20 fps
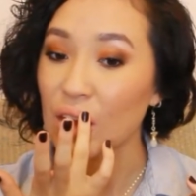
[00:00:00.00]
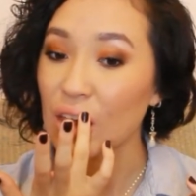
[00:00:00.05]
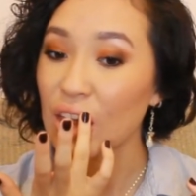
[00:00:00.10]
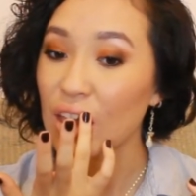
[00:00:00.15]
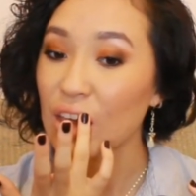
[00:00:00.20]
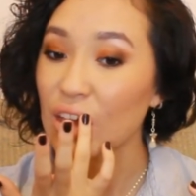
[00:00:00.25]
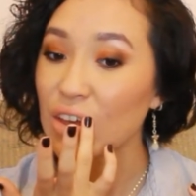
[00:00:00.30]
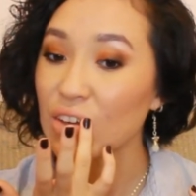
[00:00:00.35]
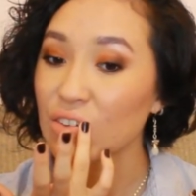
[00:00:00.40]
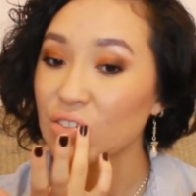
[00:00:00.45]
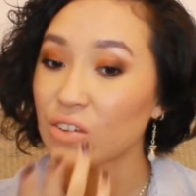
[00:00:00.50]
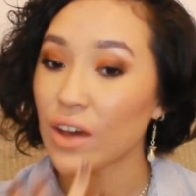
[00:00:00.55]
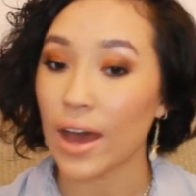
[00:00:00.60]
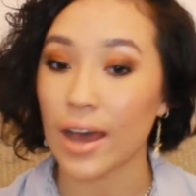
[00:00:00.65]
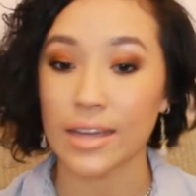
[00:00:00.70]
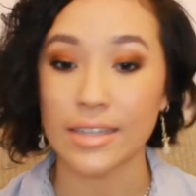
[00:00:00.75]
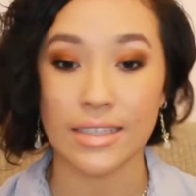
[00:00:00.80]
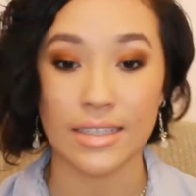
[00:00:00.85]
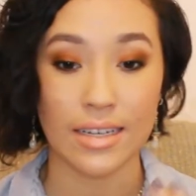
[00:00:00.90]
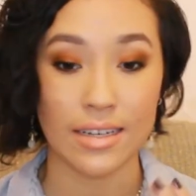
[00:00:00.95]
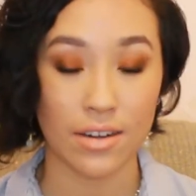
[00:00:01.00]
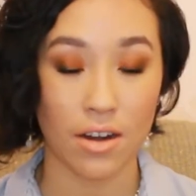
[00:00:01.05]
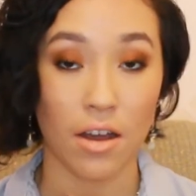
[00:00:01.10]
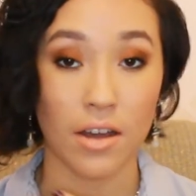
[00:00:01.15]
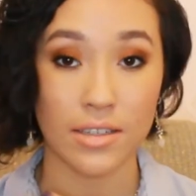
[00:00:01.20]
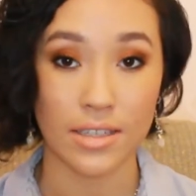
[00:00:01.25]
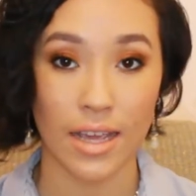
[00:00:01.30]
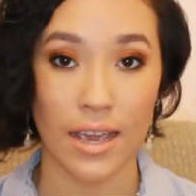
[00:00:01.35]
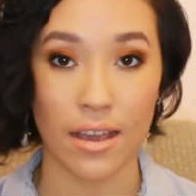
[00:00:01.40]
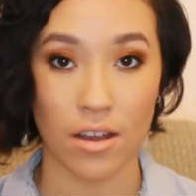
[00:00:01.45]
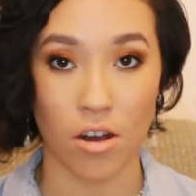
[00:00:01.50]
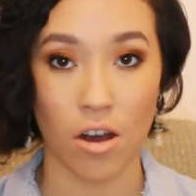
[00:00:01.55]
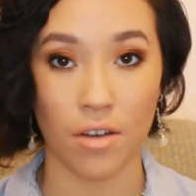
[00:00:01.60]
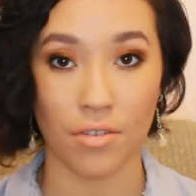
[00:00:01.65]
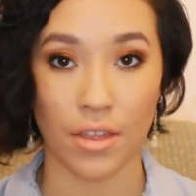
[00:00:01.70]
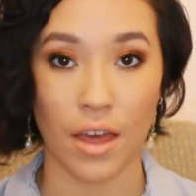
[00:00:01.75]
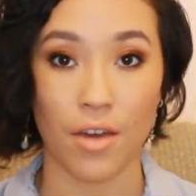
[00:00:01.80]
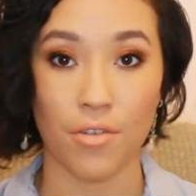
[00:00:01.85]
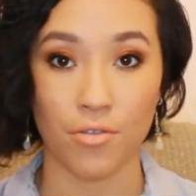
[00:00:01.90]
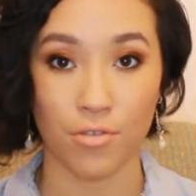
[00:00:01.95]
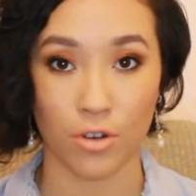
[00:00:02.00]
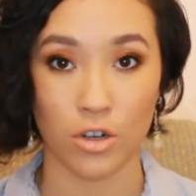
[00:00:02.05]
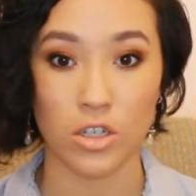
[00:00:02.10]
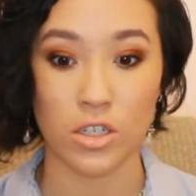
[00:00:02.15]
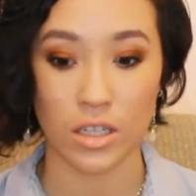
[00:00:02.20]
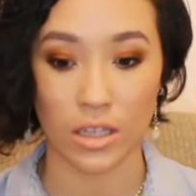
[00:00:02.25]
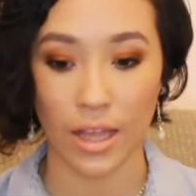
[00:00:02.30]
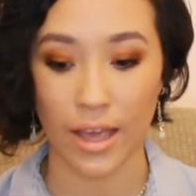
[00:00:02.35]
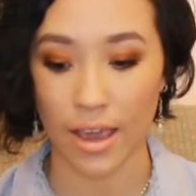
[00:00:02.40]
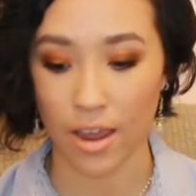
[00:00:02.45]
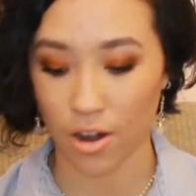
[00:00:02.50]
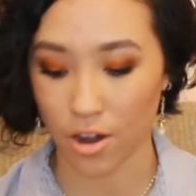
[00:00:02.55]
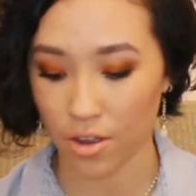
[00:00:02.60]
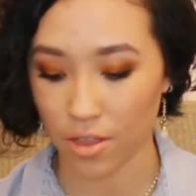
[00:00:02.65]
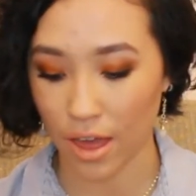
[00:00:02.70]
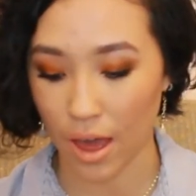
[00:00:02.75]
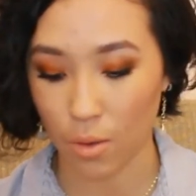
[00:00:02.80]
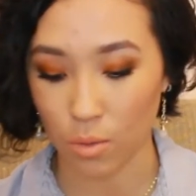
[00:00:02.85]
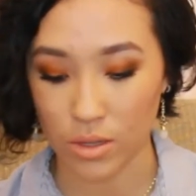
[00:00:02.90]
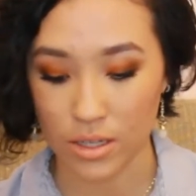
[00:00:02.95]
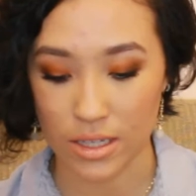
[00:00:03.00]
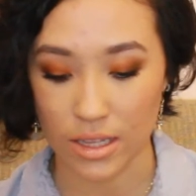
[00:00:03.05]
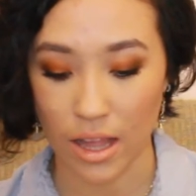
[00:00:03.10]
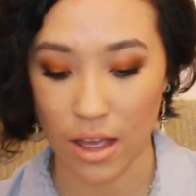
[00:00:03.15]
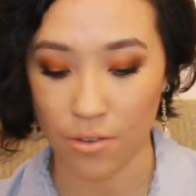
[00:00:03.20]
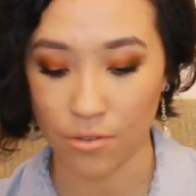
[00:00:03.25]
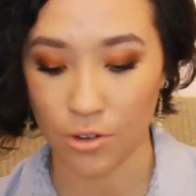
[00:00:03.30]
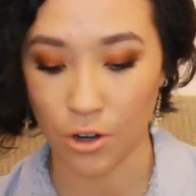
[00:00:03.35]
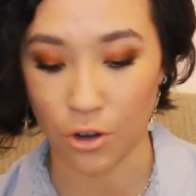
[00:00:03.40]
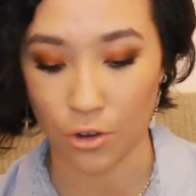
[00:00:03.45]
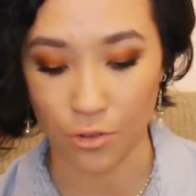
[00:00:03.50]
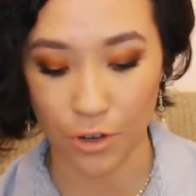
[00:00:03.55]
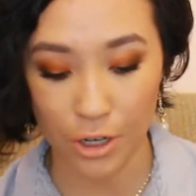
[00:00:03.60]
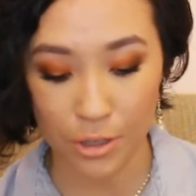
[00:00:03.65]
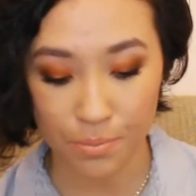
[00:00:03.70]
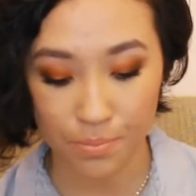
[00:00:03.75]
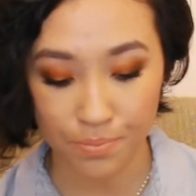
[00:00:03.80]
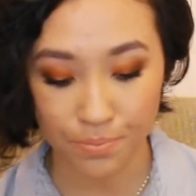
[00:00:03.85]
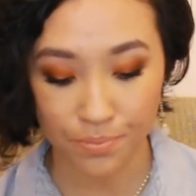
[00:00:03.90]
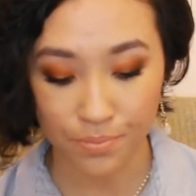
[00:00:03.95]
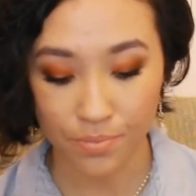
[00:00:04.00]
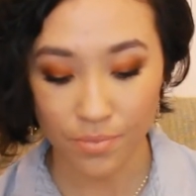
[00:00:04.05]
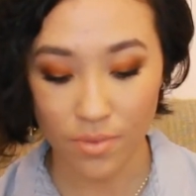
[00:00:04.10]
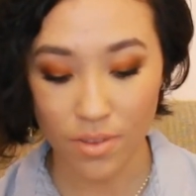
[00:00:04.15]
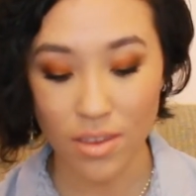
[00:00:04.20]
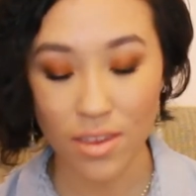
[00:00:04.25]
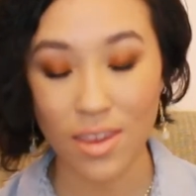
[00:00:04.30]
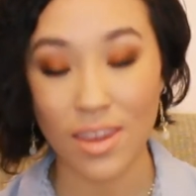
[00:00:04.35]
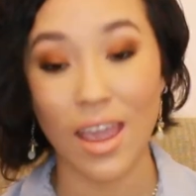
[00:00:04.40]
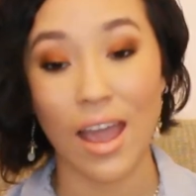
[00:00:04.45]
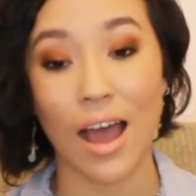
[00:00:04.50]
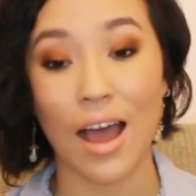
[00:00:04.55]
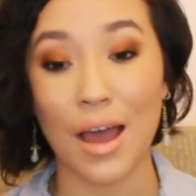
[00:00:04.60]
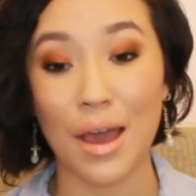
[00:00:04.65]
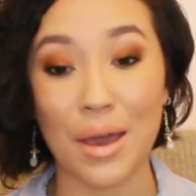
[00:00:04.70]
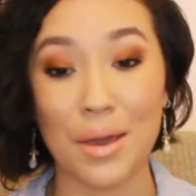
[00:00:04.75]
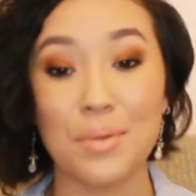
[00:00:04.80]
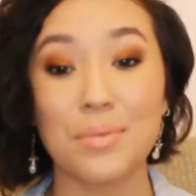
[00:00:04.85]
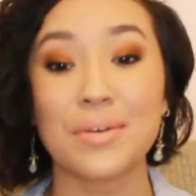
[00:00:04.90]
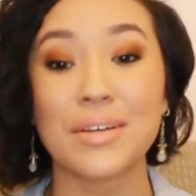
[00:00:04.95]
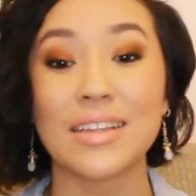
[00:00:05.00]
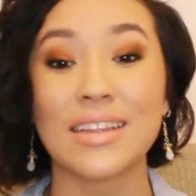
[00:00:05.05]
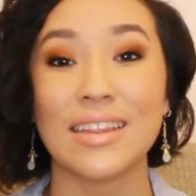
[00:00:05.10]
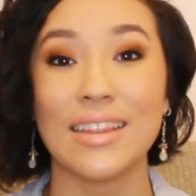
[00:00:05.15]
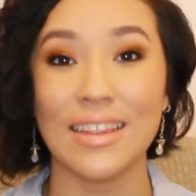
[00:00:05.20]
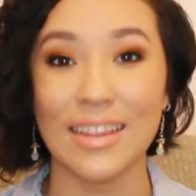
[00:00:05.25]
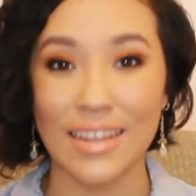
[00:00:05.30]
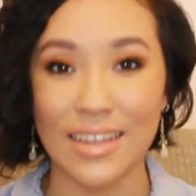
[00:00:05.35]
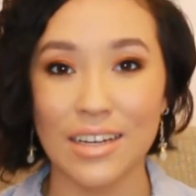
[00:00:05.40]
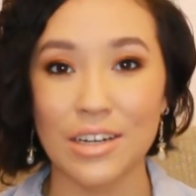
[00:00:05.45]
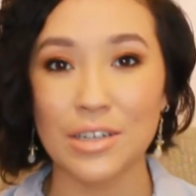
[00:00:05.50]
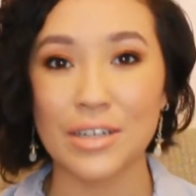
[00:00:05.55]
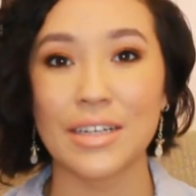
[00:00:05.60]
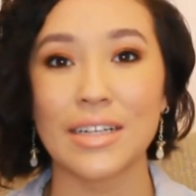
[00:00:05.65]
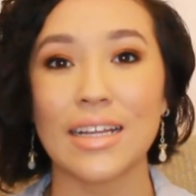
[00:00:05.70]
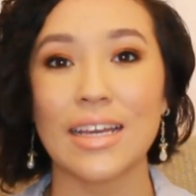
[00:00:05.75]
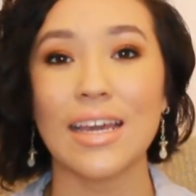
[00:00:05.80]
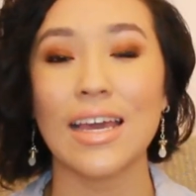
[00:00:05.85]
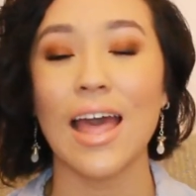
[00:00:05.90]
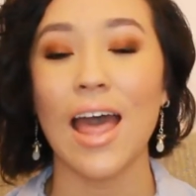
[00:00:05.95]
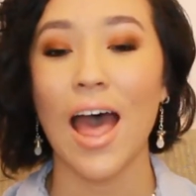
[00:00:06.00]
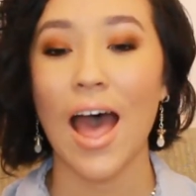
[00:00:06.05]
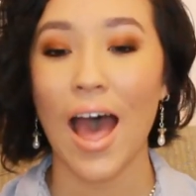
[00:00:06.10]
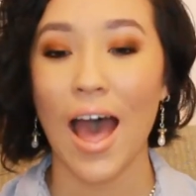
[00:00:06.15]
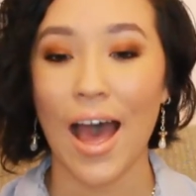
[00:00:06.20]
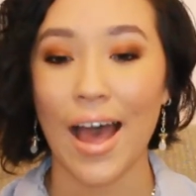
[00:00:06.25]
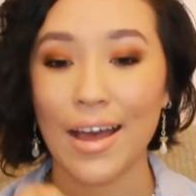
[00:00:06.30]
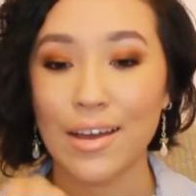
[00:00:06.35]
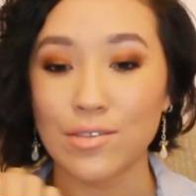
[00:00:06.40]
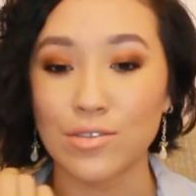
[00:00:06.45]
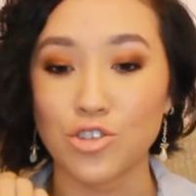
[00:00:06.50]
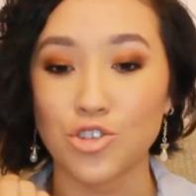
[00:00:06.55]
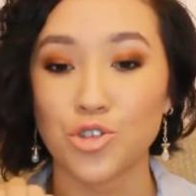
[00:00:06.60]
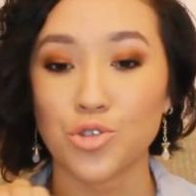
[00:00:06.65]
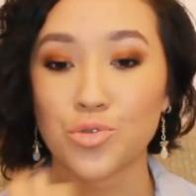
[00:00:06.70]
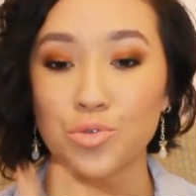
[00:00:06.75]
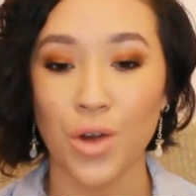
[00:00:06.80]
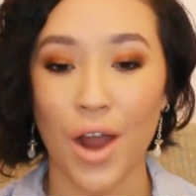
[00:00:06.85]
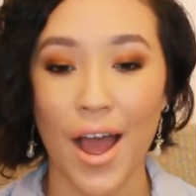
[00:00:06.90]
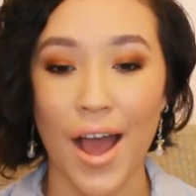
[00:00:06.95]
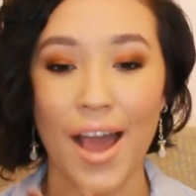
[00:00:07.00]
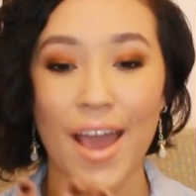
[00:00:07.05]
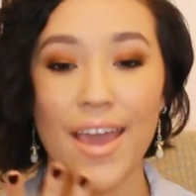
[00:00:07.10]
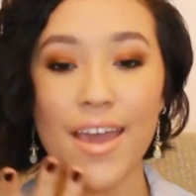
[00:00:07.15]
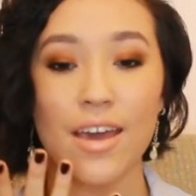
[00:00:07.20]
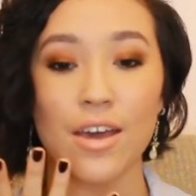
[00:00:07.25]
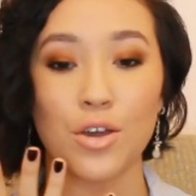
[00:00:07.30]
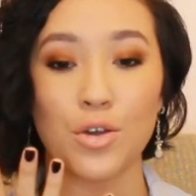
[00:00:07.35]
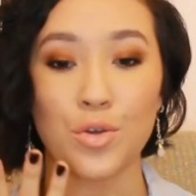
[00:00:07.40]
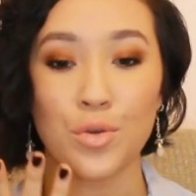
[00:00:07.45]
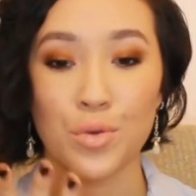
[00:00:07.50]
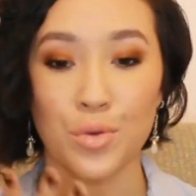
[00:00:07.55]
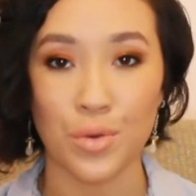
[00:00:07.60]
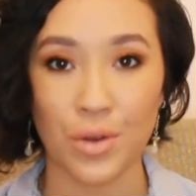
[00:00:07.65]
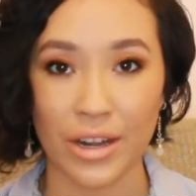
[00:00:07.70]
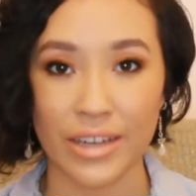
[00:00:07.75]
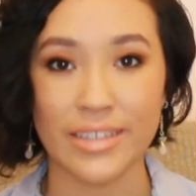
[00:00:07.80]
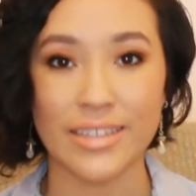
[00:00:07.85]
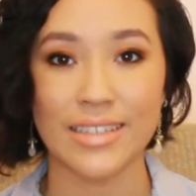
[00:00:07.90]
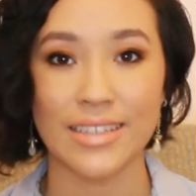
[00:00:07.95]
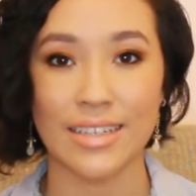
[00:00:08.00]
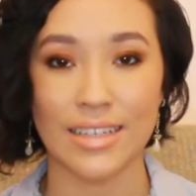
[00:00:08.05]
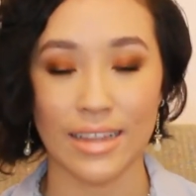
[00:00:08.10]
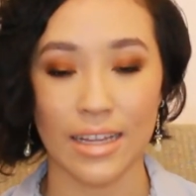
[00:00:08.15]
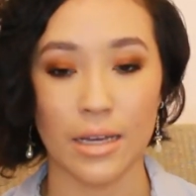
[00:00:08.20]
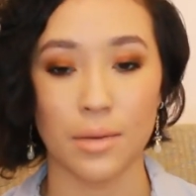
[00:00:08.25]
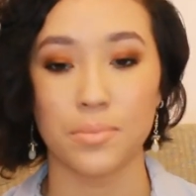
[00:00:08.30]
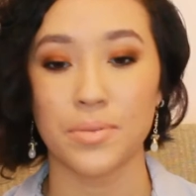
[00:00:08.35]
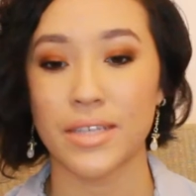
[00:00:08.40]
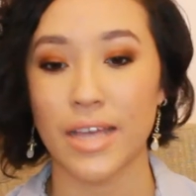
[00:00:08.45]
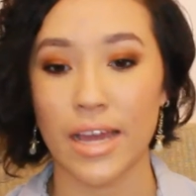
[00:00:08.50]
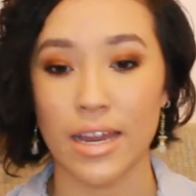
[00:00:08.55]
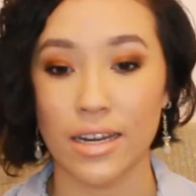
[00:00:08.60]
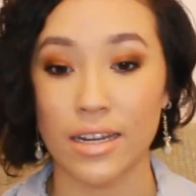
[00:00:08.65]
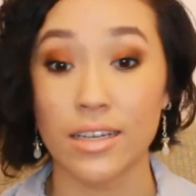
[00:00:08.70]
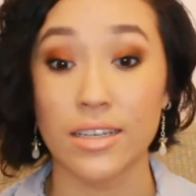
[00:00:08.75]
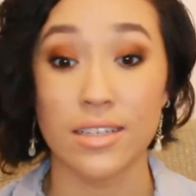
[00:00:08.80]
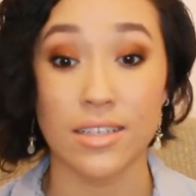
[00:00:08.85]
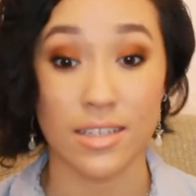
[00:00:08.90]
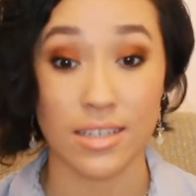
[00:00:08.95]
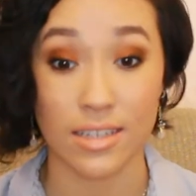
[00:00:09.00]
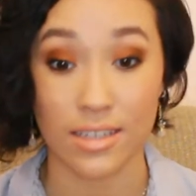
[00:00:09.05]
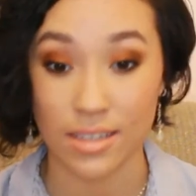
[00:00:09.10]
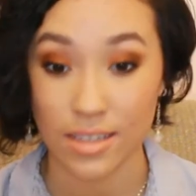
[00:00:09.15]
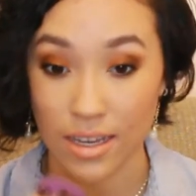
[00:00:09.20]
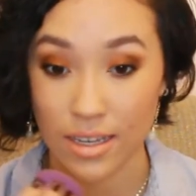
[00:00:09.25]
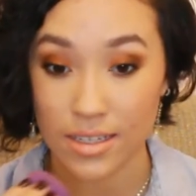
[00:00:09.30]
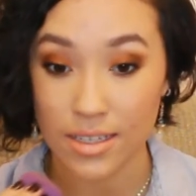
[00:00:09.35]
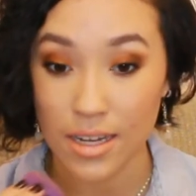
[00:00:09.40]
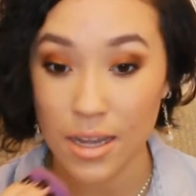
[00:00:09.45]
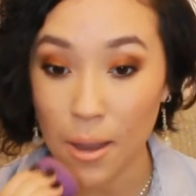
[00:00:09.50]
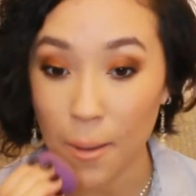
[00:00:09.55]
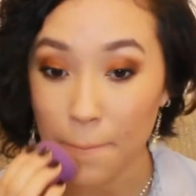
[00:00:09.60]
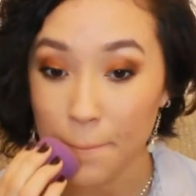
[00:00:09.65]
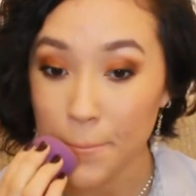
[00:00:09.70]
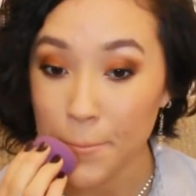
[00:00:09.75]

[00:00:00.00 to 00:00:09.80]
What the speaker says: If I did not take off that first layer that was left over, I would literally have dry, crusty lips, and it is disgusting